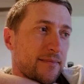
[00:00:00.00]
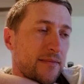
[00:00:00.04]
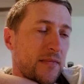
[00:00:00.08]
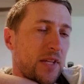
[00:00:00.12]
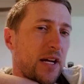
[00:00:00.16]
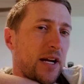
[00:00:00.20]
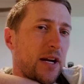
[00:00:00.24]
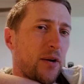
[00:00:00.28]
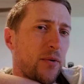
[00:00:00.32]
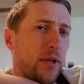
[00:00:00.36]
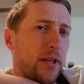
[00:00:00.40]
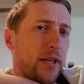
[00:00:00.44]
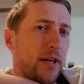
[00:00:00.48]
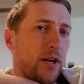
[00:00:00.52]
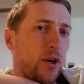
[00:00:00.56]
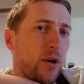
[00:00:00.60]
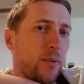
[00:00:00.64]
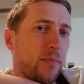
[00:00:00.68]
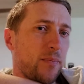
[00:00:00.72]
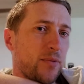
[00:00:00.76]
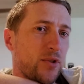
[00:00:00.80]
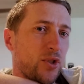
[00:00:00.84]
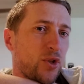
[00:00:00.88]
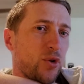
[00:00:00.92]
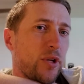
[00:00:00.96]
I really
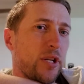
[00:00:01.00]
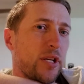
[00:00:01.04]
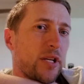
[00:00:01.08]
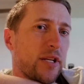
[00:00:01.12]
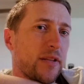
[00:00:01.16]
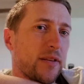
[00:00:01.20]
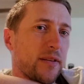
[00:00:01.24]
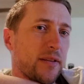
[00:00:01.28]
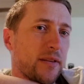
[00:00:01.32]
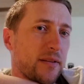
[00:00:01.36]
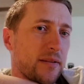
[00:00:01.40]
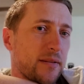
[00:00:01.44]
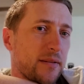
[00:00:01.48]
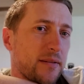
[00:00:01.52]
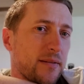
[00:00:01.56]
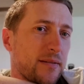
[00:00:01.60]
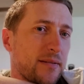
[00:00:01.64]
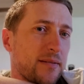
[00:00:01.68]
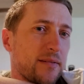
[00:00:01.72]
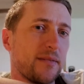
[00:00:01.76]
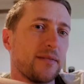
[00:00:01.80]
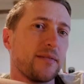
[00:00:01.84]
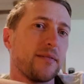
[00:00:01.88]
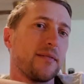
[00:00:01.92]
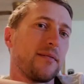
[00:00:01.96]
hope shooting it
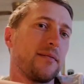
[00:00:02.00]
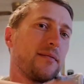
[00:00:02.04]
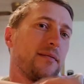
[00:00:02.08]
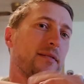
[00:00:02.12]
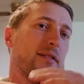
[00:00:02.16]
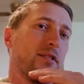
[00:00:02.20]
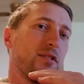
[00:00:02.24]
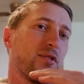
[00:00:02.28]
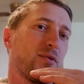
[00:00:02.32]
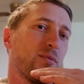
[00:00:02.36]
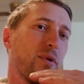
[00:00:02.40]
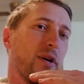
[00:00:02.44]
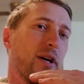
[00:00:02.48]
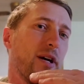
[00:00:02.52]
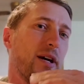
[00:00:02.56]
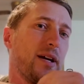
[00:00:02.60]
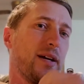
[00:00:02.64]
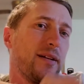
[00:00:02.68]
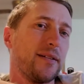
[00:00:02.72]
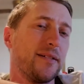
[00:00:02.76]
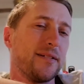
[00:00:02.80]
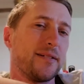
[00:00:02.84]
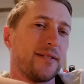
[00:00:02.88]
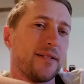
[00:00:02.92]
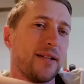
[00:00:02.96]
this way
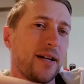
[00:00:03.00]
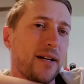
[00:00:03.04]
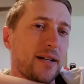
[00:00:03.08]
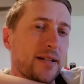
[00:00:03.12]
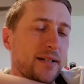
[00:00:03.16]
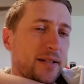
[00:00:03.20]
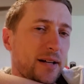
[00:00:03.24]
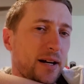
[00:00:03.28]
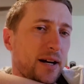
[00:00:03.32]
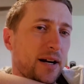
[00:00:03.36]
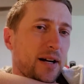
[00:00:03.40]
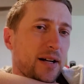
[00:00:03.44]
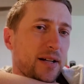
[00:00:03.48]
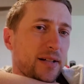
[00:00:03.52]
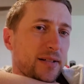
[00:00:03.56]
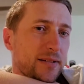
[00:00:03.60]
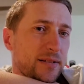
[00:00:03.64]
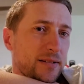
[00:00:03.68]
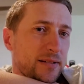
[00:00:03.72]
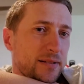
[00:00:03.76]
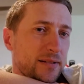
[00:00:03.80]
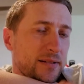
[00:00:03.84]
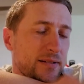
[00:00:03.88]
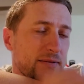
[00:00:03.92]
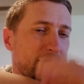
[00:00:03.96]
does not
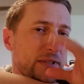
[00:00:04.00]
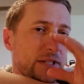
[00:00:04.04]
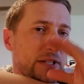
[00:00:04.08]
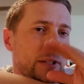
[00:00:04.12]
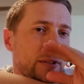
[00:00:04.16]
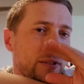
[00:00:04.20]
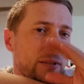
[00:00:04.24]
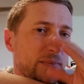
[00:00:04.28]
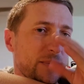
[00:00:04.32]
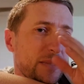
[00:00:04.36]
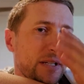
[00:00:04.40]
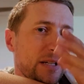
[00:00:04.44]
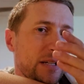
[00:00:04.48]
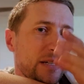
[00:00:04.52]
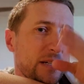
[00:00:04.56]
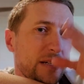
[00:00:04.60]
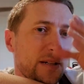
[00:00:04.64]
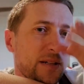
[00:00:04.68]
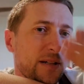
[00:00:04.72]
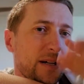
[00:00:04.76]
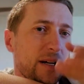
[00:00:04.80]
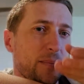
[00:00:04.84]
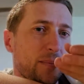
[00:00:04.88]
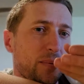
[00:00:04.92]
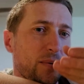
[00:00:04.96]
cause the video to
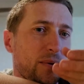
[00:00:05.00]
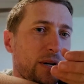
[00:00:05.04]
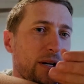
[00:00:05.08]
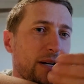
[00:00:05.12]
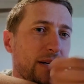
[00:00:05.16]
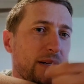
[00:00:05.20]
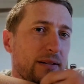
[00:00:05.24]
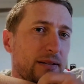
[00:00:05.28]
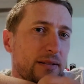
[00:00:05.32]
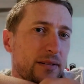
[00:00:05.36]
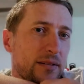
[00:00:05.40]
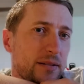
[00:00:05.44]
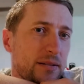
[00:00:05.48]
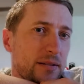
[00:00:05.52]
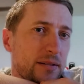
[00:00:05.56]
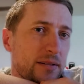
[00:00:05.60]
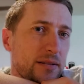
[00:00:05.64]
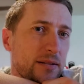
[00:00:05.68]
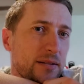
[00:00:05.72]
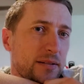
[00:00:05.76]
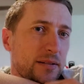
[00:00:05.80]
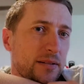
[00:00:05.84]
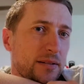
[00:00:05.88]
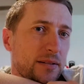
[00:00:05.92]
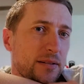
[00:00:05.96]
be upright
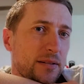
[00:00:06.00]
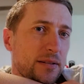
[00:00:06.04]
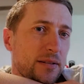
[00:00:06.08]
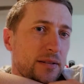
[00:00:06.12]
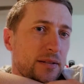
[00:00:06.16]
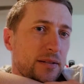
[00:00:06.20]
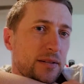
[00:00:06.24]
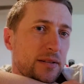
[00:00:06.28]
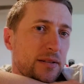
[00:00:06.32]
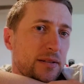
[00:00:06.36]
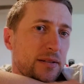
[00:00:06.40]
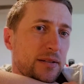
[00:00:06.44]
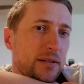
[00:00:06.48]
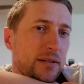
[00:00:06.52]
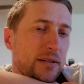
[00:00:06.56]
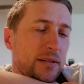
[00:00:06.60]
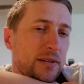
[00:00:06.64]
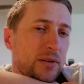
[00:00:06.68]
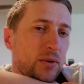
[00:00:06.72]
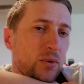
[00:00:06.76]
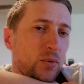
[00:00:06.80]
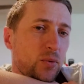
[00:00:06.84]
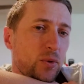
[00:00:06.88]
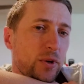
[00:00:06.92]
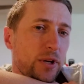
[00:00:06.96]

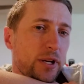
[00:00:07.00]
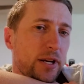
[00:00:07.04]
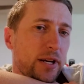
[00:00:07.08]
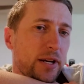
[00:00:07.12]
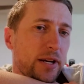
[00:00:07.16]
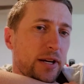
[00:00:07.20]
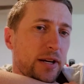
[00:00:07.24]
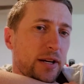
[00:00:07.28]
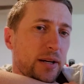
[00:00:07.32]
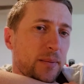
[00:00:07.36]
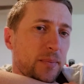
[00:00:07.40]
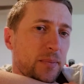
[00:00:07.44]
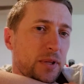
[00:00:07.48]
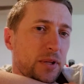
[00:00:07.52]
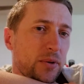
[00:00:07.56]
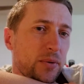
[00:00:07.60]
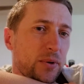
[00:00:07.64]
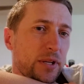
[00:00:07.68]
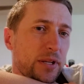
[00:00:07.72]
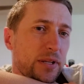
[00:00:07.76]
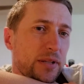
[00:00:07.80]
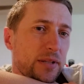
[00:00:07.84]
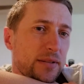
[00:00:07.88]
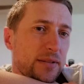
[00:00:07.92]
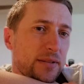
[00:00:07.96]
when I upload
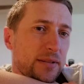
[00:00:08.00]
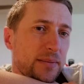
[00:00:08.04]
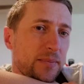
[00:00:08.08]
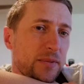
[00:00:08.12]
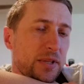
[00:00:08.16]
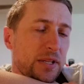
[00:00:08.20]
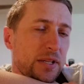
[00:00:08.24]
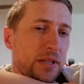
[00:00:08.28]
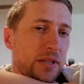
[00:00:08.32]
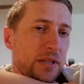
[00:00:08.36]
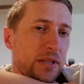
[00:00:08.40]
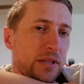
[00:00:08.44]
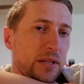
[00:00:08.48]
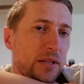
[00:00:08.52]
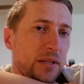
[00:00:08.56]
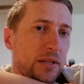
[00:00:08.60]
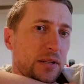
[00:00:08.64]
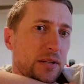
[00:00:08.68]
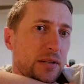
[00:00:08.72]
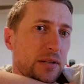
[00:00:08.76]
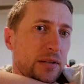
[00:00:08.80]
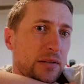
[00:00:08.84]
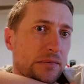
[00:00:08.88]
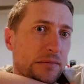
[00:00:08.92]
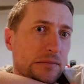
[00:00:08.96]
it to
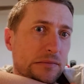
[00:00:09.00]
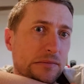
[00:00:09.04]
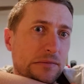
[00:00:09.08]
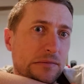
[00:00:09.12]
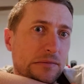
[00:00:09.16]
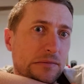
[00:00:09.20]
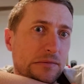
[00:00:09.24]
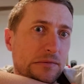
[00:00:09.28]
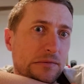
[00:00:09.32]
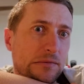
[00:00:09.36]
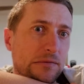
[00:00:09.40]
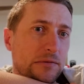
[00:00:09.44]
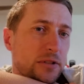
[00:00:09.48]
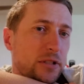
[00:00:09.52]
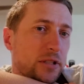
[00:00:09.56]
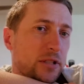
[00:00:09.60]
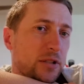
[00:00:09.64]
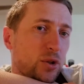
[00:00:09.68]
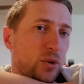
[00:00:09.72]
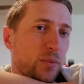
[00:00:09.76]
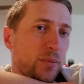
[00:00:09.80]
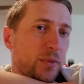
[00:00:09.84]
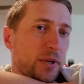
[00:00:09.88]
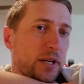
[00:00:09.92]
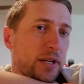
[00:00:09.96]
something. Ooh,
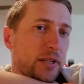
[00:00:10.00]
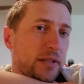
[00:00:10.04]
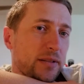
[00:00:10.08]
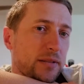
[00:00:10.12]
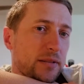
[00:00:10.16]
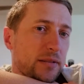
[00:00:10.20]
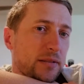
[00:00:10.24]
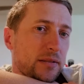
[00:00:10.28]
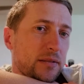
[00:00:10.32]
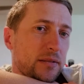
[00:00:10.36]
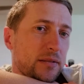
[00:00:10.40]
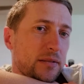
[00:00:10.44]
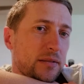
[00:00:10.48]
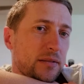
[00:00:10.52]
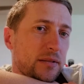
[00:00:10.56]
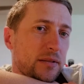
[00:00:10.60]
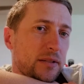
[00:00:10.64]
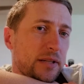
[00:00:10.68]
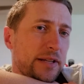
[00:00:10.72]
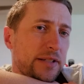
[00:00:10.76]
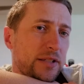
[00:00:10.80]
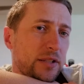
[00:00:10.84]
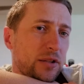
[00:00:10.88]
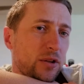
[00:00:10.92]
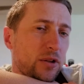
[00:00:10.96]
hope not.
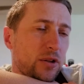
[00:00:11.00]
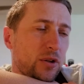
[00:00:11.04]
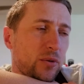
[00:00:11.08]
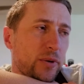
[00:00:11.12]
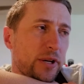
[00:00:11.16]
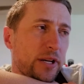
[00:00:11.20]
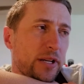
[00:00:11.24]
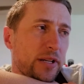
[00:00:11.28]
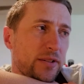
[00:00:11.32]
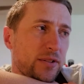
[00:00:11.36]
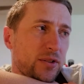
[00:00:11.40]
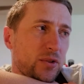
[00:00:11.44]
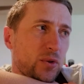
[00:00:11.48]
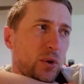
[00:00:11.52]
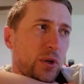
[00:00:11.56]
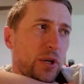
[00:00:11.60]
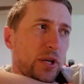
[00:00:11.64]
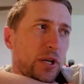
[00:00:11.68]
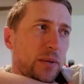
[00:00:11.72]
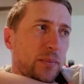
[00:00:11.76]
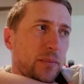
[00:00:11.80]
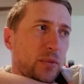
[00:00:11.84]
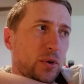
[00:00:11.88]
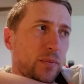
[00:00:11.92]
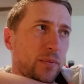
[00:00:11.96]
I should learn a way to
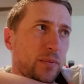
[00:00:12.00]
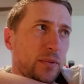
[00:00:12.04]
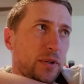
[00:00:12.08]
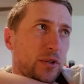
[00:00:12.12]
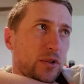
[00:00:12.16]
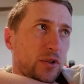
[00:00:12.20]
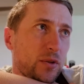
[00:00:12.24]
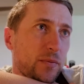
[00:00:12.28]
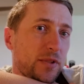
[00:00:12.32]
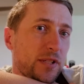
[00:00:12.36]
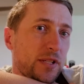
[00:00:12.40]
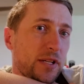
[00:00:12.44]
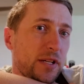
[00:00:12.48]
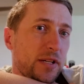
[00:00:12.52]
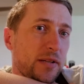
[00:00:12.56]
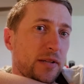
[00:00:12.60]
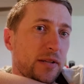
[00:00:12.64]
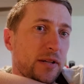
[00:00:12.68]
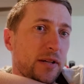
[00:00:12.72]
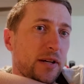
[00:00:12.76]
stream. Oh, it's almost done.